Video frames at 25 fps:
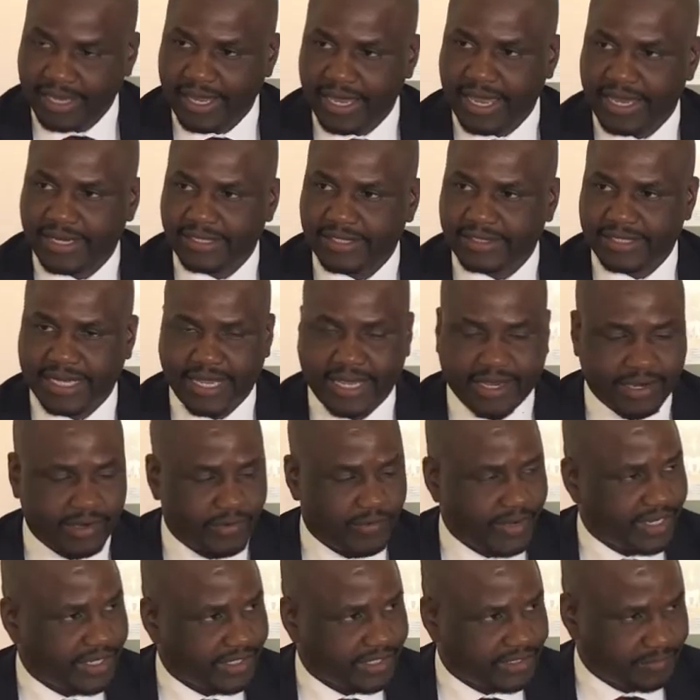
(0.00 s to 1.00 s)
and
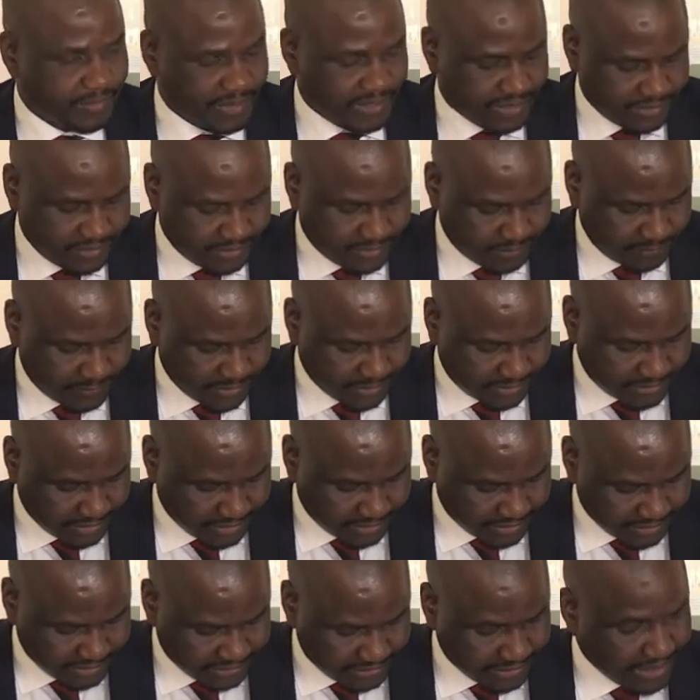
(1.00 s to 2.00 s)
great
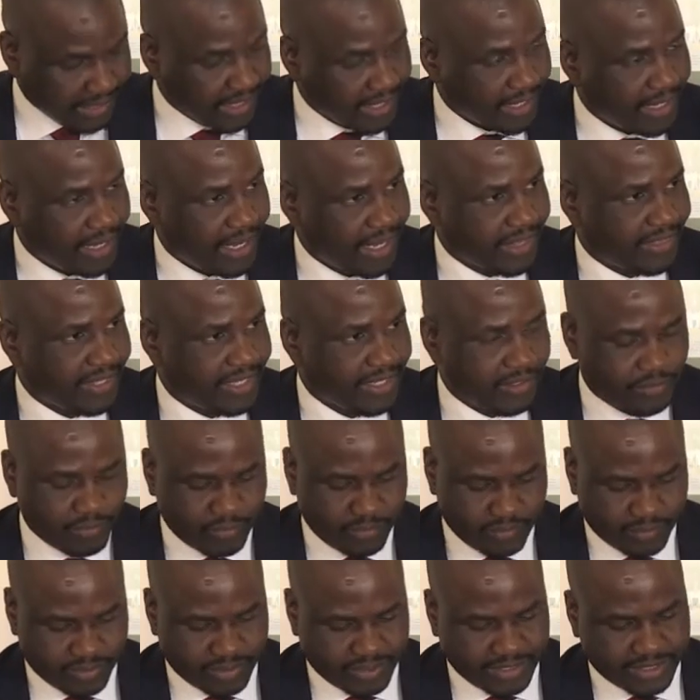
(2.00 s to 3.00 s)
expectations. I thank
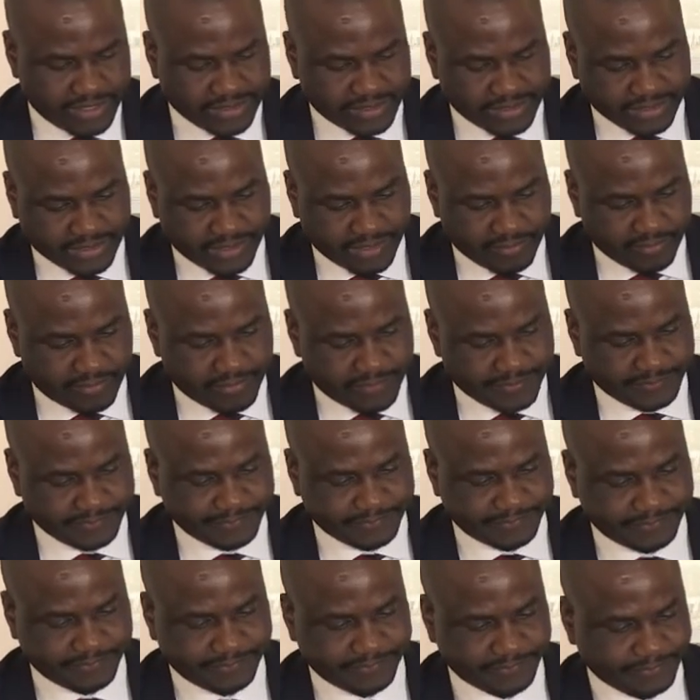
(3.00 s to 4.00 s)
you, ladies and
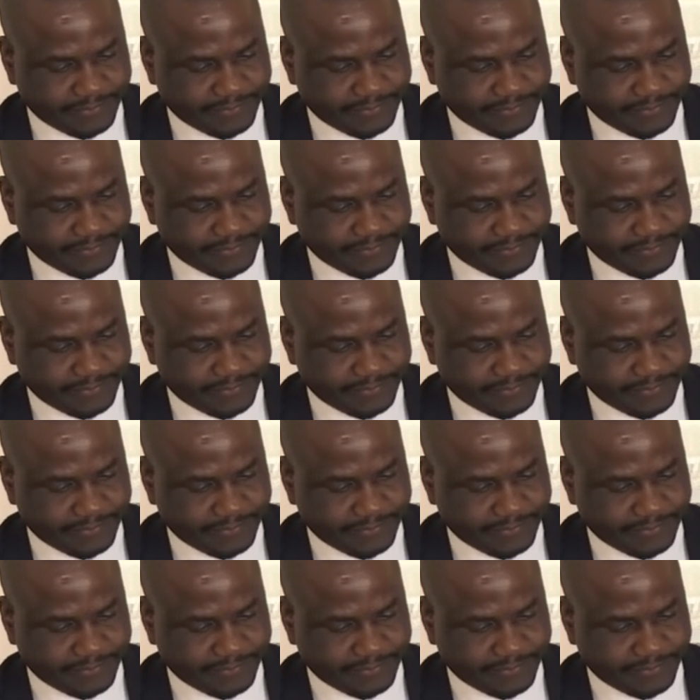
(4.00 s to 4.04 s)
gentlemen.